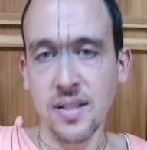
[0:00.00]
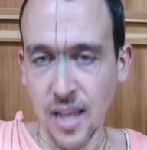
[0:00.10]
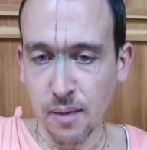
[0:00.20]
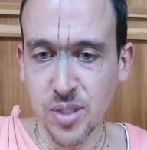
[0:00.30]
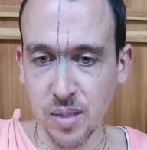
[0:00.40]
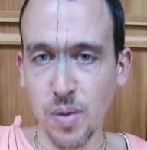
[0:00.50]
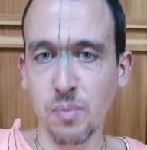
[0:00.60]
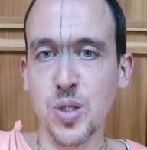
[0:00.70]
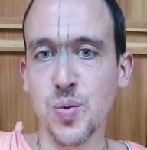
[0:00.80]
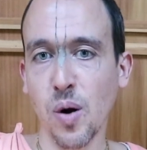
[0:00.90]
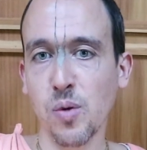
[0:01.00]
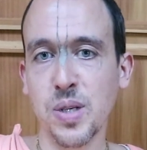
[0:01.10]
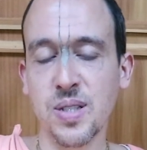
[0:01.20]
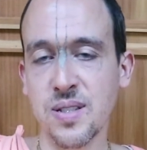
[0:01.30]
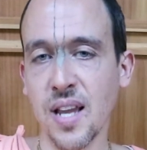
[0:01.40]
he accepted, but
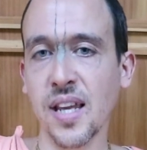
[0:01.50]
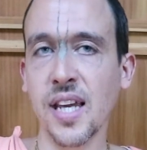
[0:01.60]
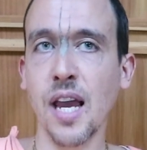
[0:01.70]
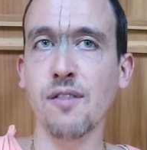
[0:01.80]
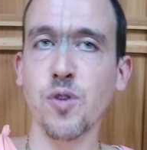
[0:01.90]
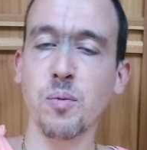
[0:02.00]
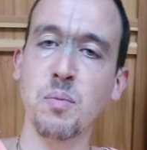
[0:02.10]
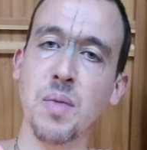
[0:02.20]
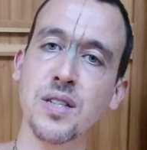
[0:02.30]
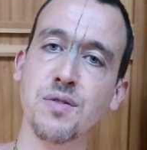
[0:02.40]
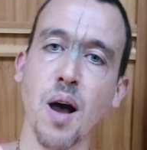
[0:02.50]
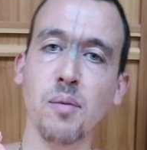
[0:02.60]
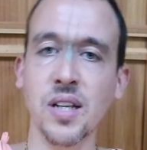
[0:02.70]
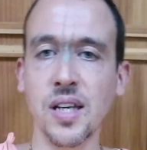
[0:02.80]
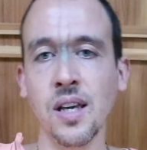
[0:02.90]
Vishwarupati say he came from a mixed
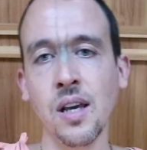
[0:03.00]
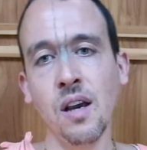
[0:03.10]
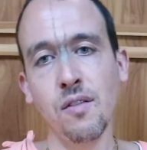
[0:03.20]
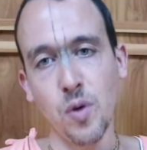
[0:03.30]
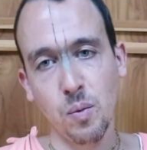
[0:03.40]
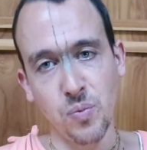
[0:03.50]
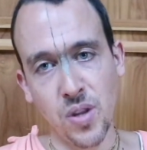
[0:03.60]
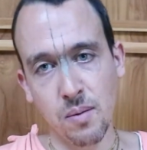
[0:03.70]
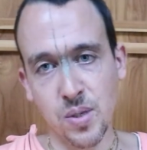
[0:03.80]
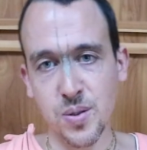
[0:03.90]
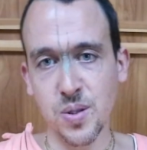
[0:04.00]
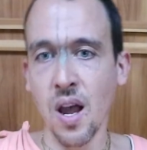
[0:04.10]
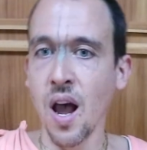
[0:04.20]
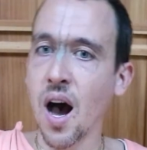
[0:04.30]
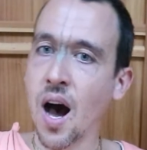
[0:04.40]
family, from demons
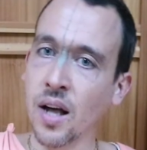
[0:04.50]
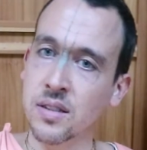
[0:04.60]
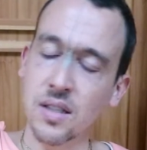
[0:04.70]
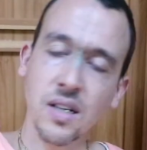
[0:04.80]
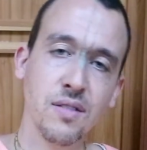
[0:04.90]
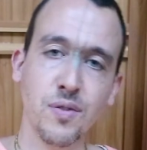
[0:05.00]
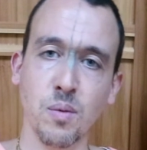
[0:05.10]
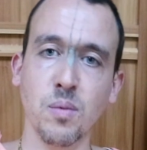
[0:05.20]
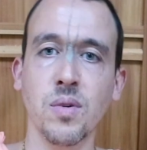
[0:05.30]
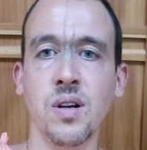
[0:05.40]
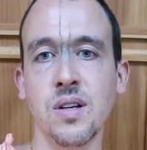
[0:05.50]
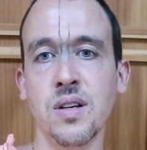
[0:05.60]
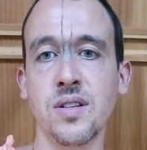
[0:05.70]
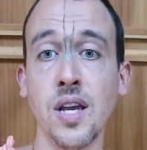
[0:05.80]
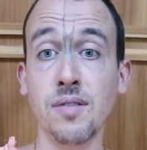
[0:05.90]
and from
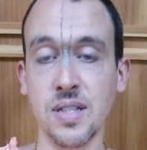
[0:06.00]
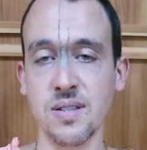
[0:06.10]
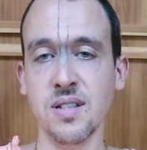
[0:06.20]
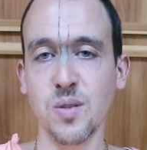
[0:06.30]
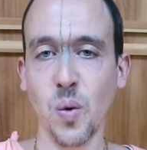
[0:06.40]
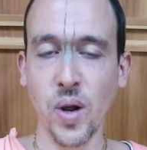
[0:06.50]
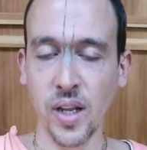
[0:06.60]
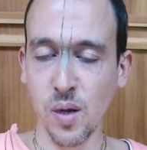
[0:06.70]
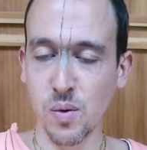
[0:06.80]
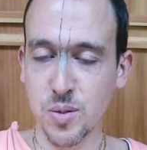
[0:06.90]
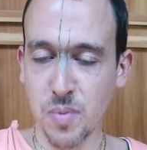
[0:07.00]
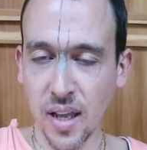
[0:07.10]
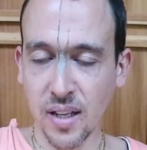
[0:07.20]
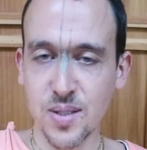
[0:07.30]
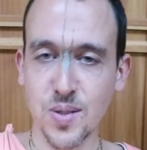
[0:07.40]
devas. So when he was
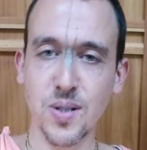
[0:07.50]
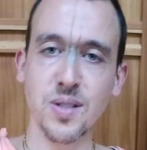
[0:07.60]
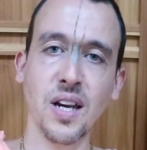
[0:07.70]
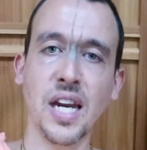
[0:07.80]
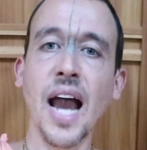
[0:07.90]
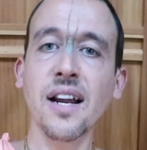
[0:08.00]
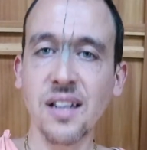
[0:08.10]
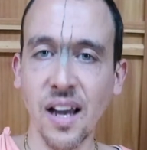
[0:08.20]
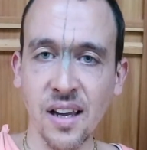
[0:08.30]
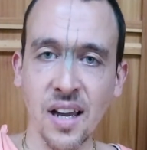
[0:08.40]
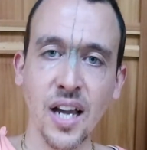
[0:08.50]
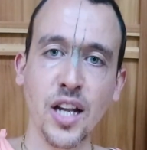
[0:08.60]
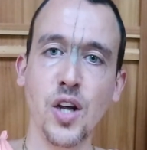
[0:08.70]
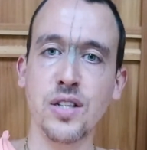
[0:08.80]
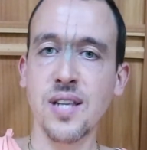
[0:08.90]
making certain yajna,
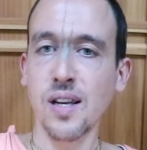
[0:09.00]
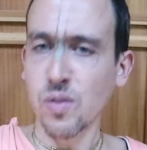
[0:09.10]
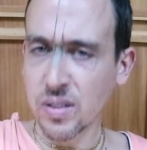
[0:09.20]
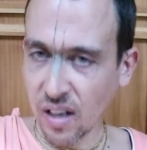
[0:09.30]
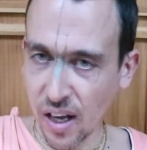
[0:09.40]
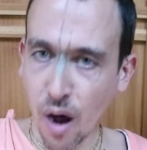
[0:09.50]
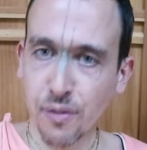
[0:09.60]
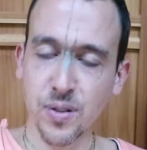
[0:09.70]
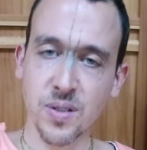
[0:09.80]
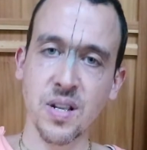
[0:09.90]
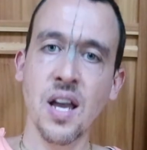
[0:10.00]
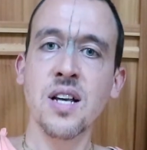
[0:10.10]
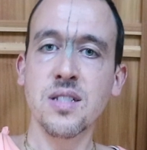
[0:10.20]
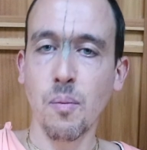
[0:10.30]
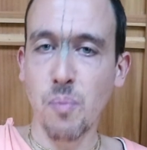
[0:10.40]
he secretly offered
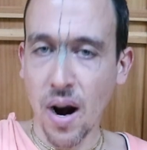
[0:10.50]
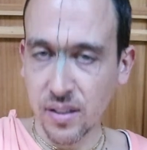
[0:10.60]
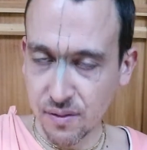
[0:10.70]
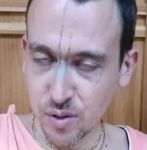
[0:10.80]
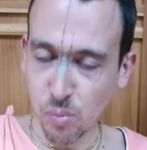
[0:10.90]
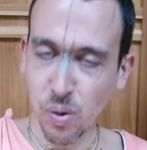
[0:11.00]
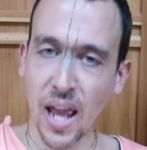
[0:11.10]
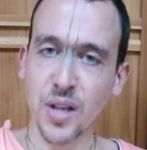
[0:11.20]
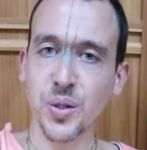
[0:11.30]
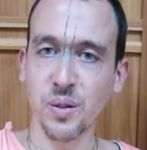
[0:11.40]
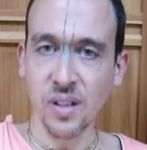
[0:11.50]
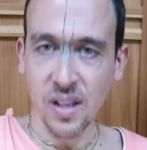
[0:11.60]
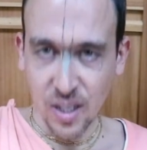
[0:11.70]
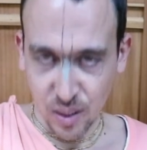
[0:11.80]
some part of the oblation